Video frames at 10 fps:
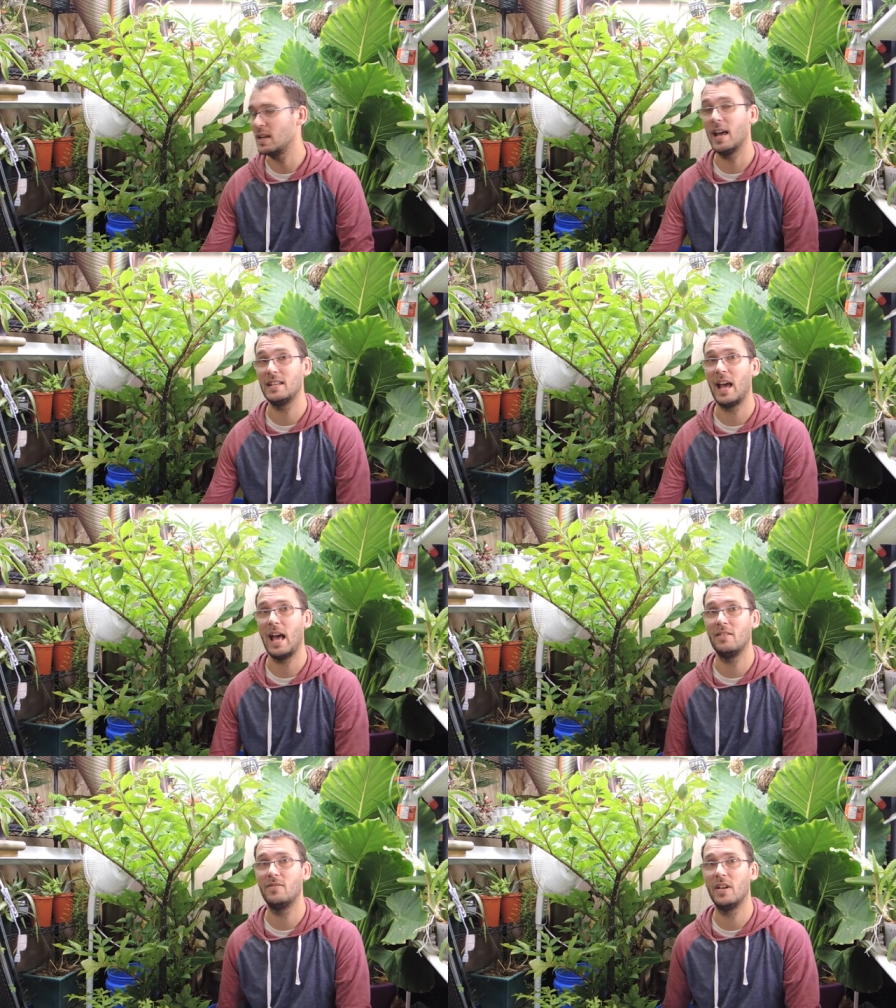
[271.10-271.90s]
to have, to
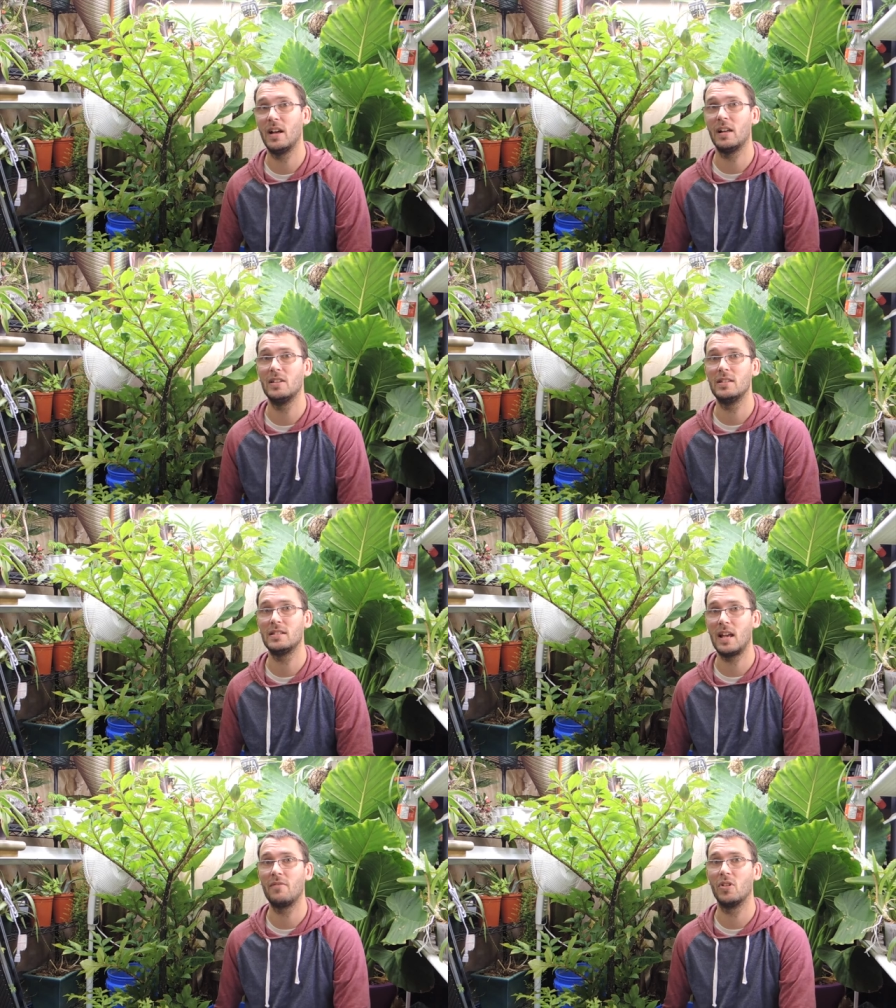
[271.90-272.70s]
have uh,
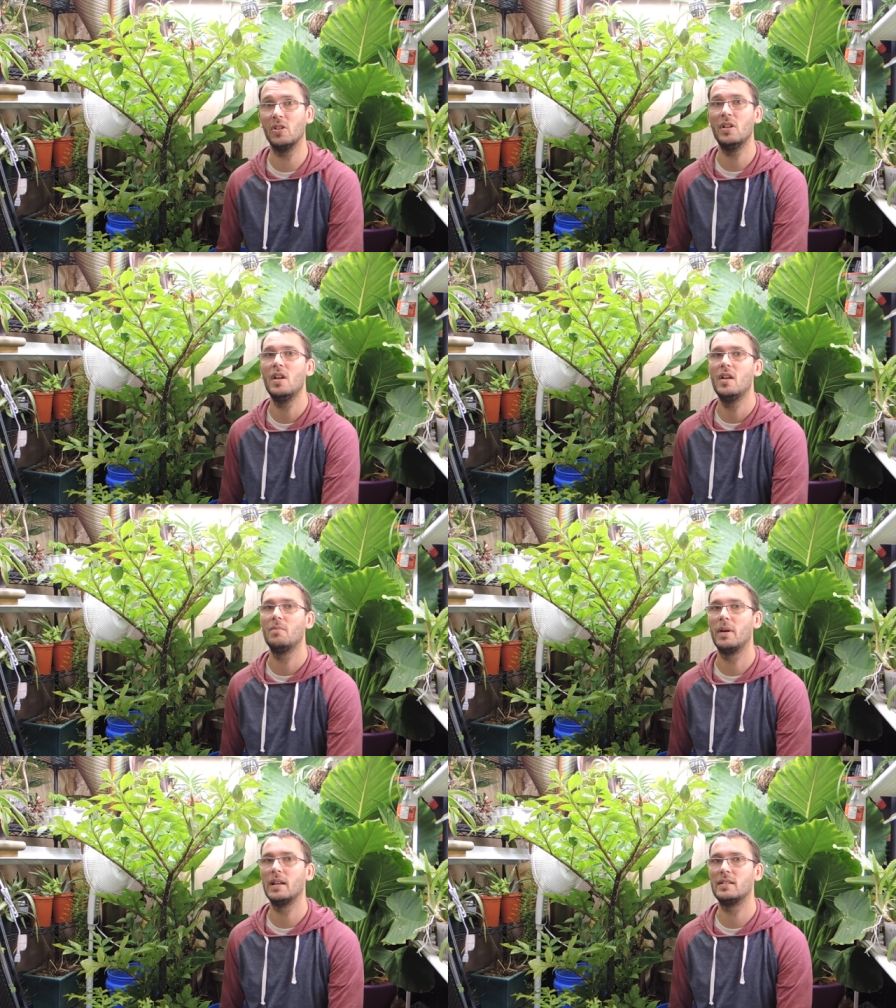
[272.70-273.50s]
several.
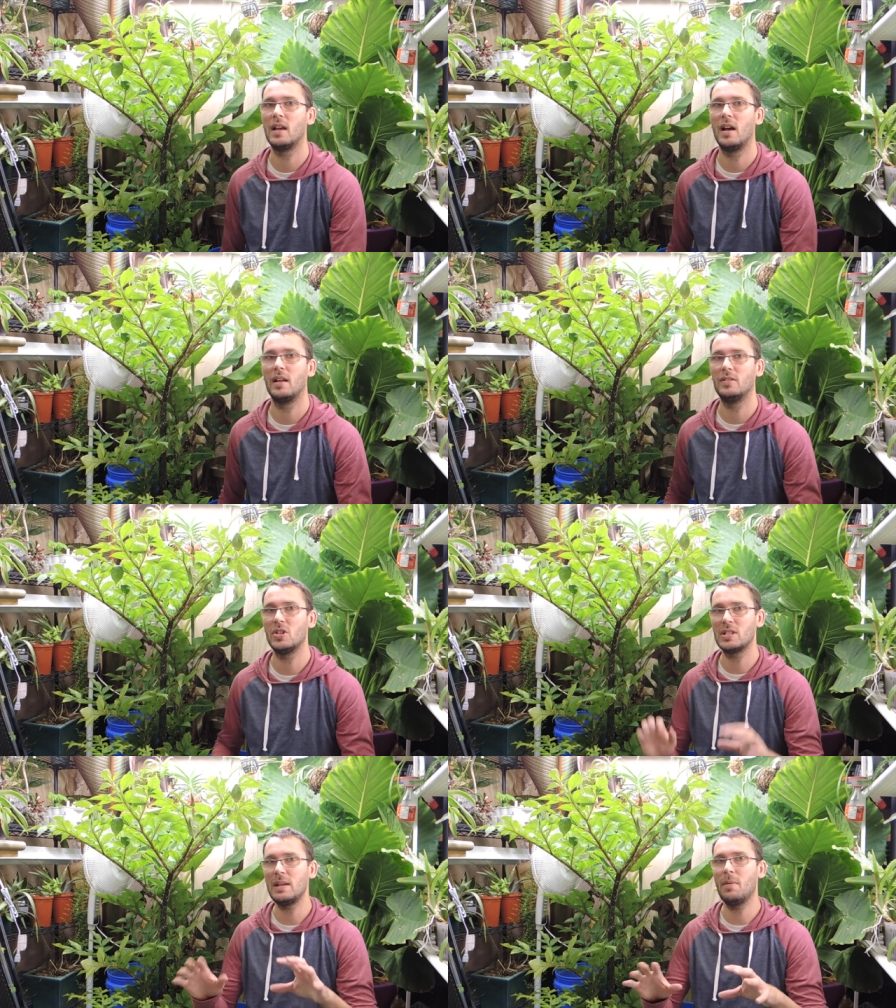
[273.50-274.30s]
But uh,
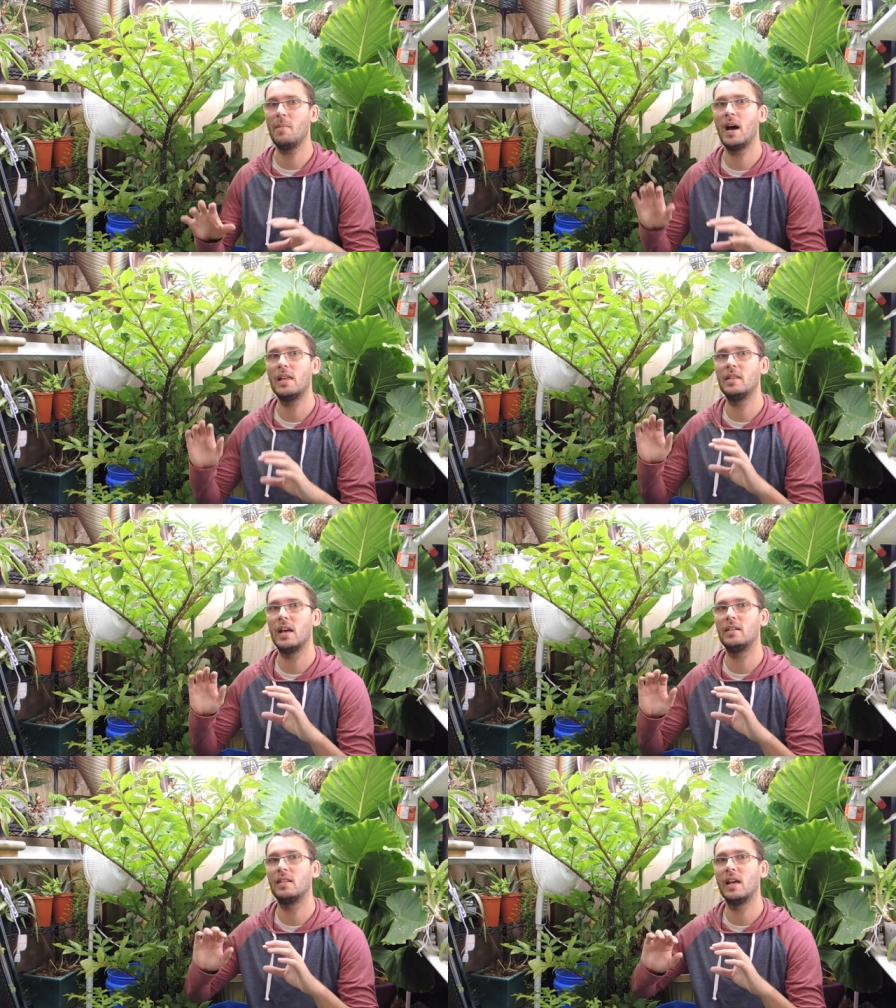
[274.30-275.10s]
just keep in mind
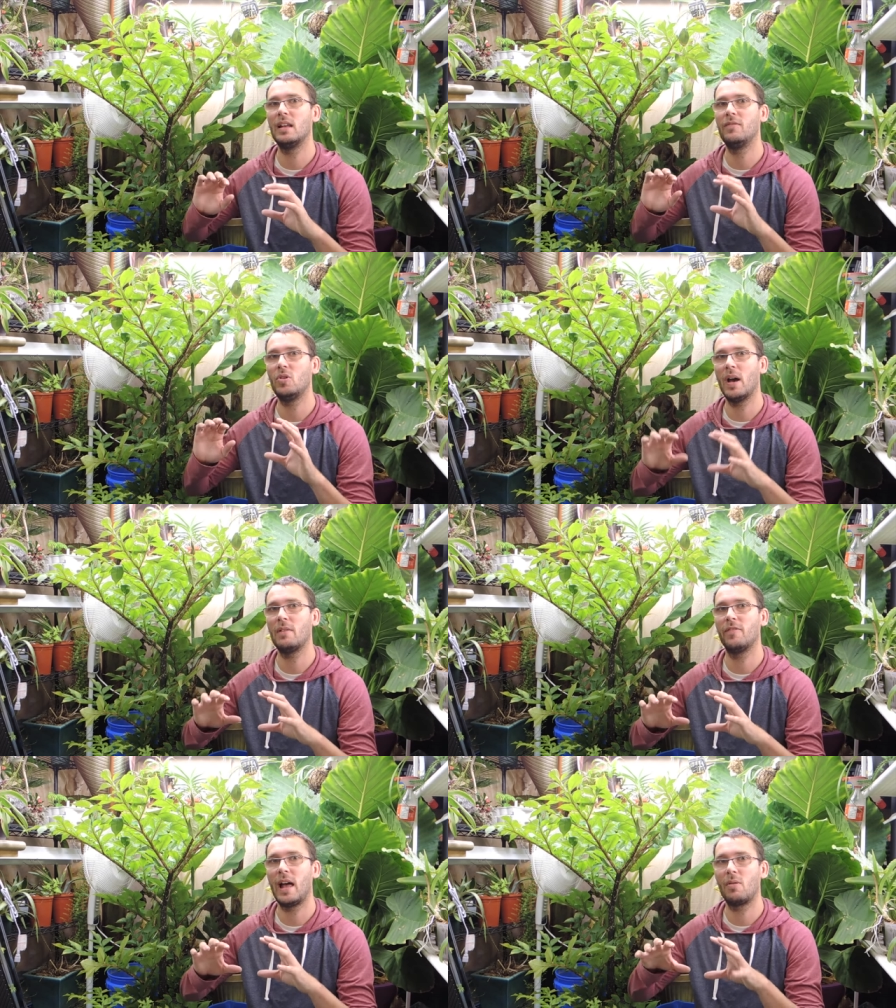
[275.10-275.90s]
that, that if you
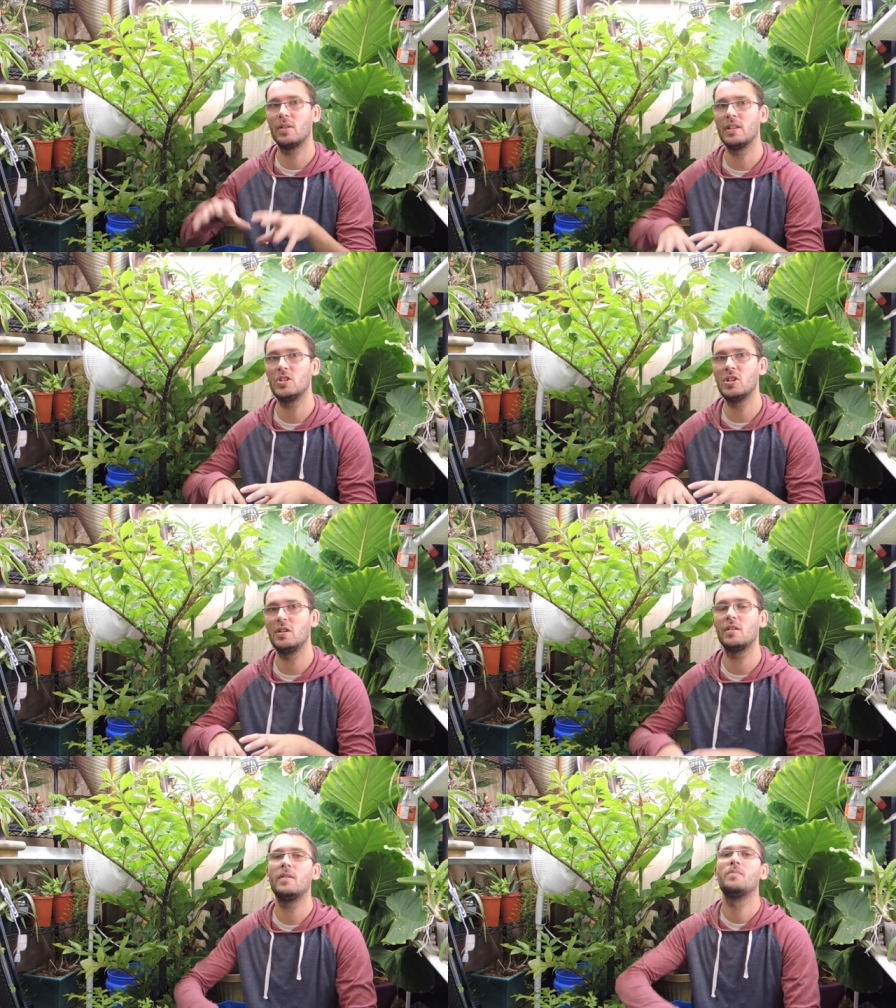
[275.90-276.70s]
had a flower this
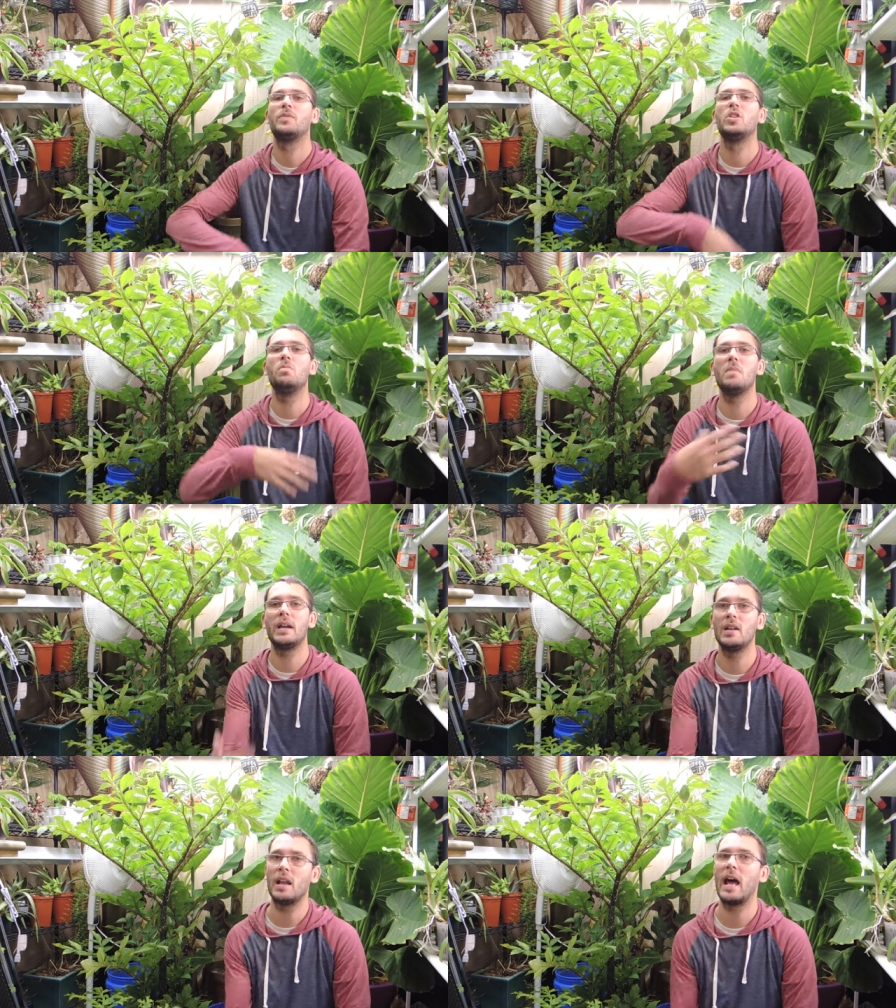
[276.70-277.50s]
year, you
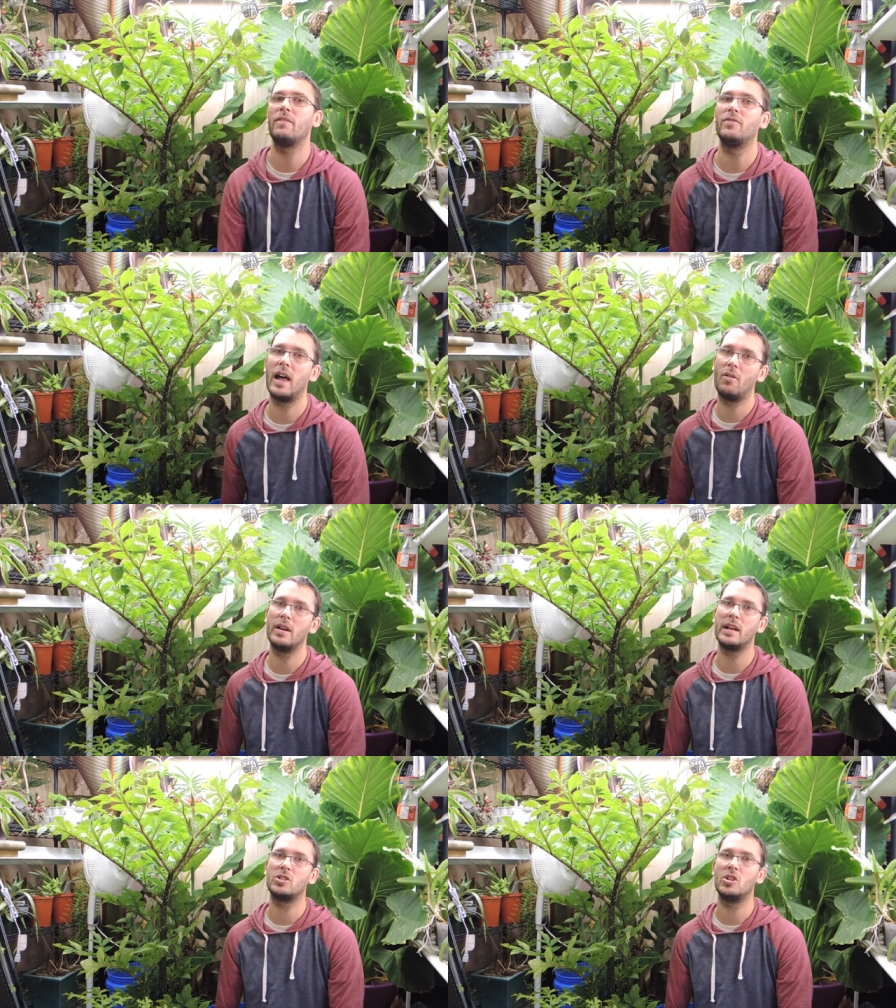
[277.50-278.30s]
might not have a
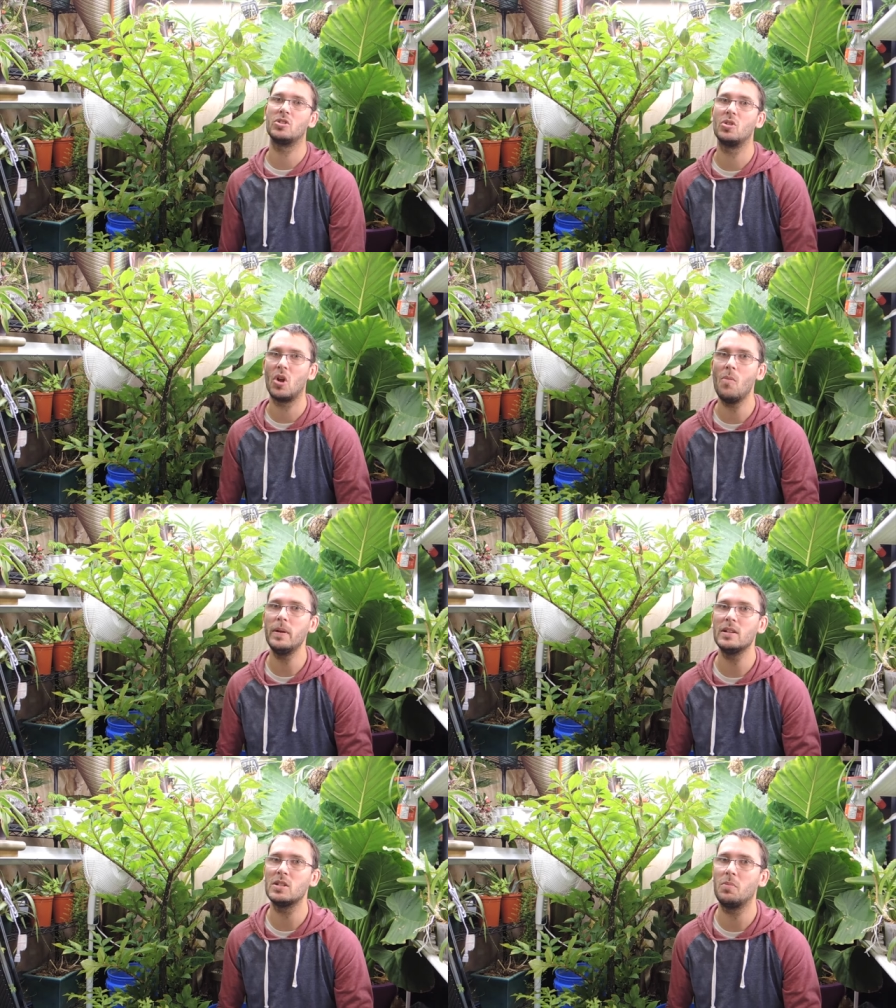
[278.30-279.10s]
flower next year. So don't
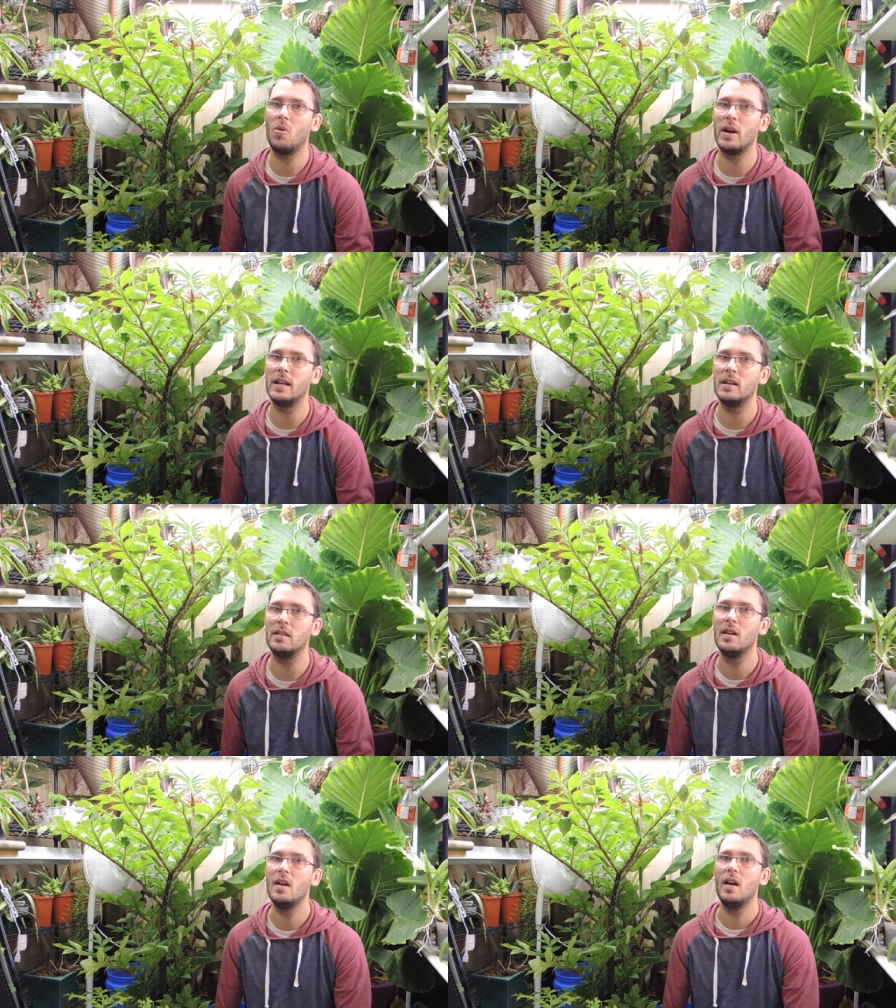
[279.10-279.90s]
be disappointed.